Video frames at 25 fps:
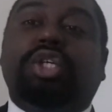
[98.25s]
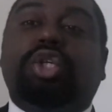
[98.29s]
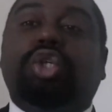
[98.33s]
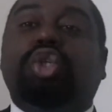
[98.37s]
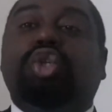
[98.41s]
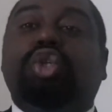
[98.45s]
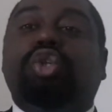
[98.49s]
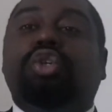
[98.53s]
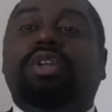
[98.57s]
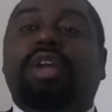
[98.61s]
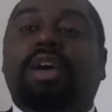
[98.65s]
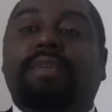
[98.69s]

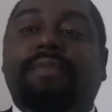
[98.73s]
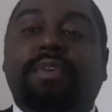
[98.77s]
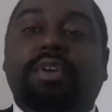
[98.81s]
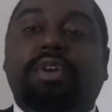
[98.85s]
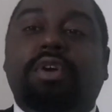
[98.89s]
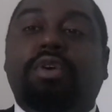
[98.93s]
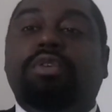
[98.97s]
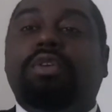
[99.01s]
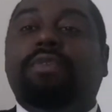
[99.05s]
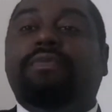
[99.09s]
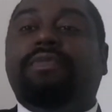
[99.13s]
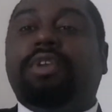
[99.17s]
because you never
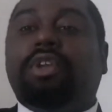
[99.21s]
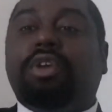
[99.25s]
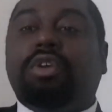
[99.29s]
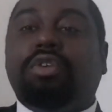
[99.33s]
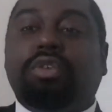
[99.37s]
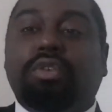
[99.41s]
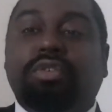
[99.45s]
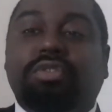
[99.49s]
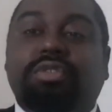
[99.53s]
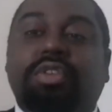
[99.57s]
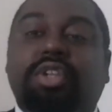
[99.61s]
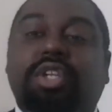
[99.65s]
know, the video
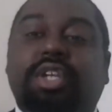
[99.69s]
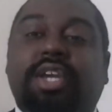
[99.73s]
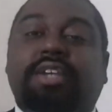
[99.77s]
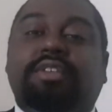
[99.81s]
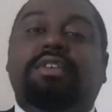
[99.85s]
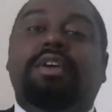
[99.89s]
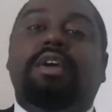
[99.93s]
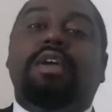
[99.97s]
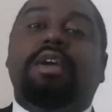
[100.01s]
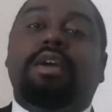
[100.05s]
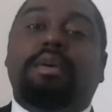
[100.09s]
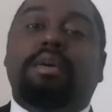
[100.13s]
you
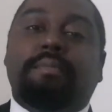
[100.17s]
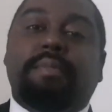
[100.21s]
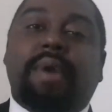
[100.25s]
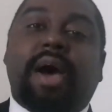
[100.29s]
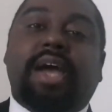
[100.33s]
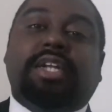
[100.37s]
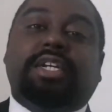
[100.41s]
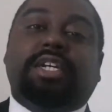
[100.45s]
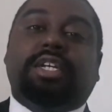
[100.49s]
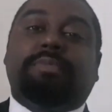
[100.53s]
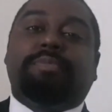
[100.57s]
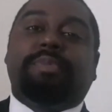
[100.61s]
suggest
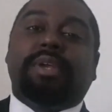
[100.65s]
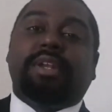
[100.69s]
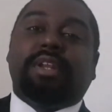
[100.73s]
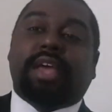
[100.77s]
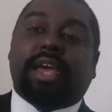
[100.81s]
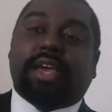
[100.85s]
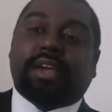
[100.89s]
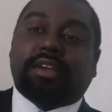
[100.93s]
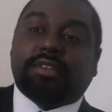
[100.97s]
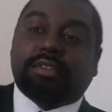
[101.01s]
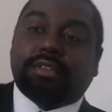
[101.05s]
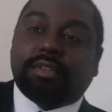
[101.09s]
might just be
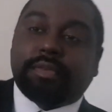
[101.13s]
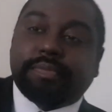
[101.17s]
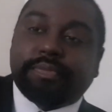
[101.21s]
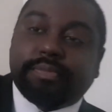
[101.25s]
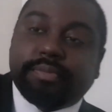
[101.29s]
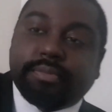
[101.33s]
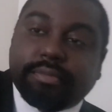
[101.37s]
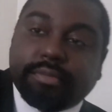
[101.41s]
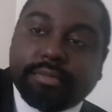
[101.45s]
next.